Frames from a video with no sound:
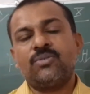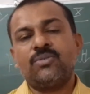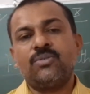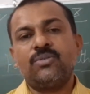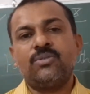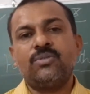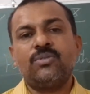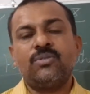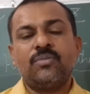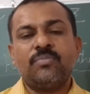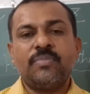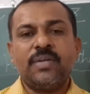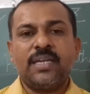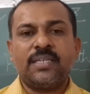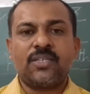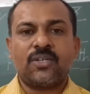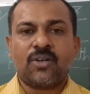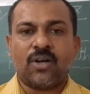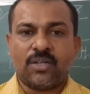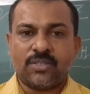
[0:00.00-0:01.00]
to
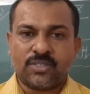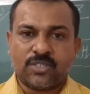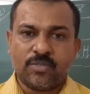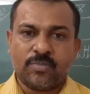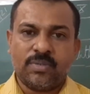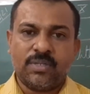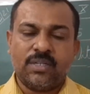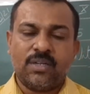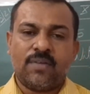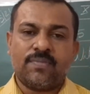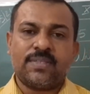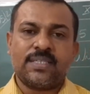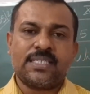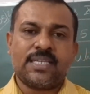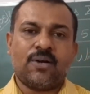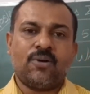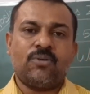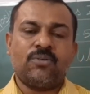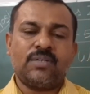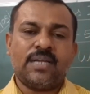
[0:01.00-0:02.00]
meet the constable of the
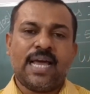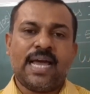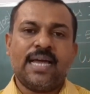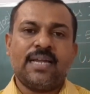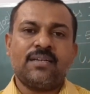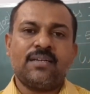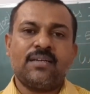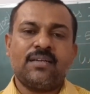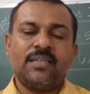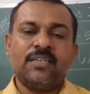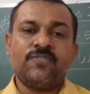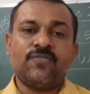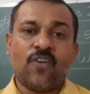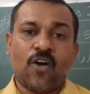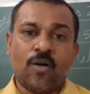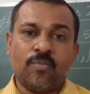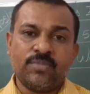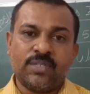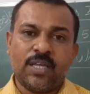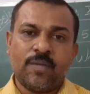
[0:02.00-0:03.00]
town and
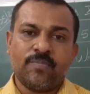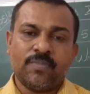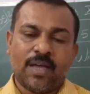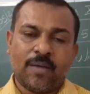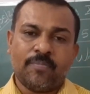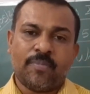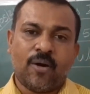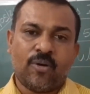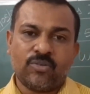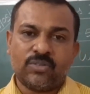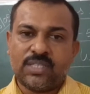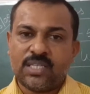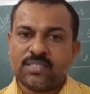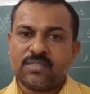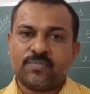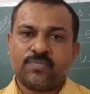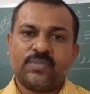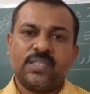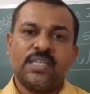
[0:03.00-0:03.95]
informed him about these